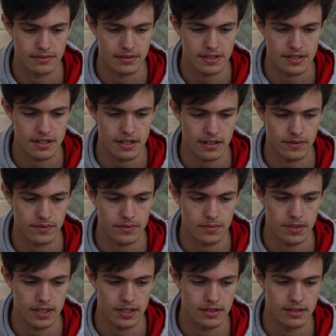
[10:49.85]
What does that even
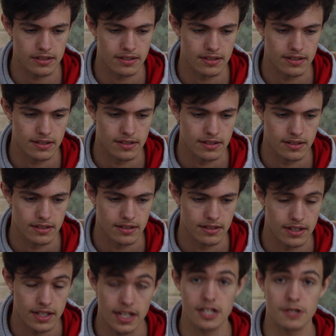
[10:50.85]
mean?
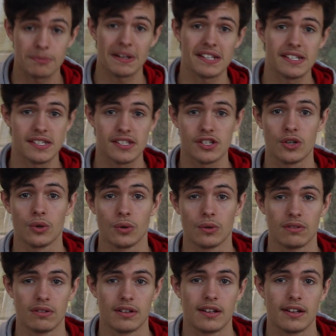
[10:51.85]
Each place is
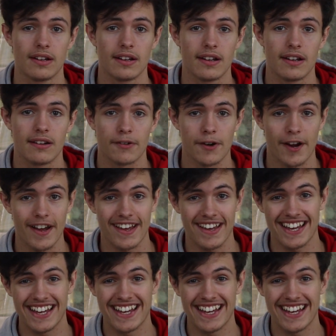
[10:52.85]
cool, right?